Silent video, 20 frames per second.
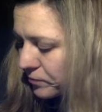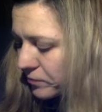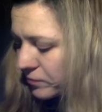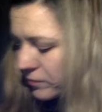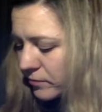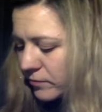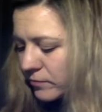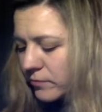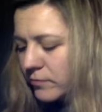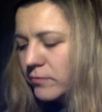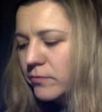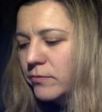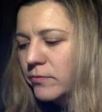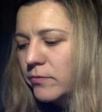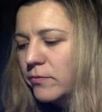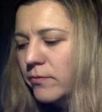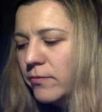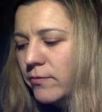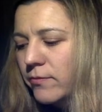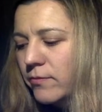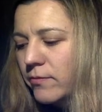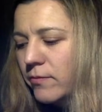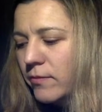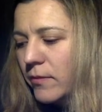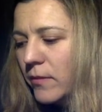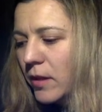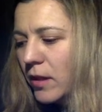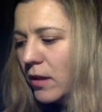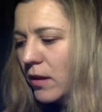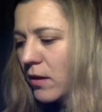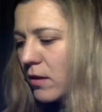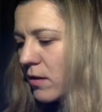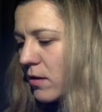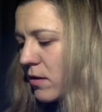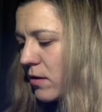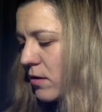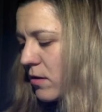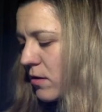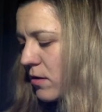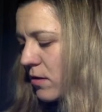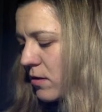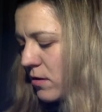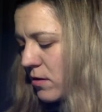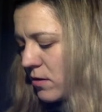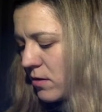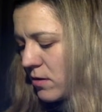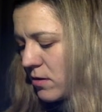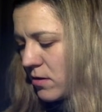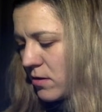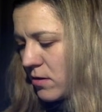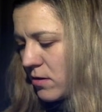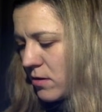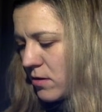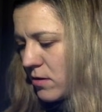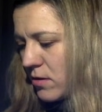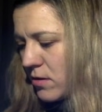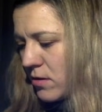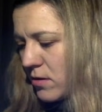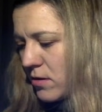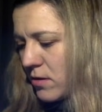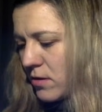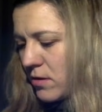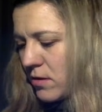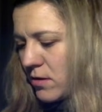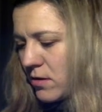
(silence)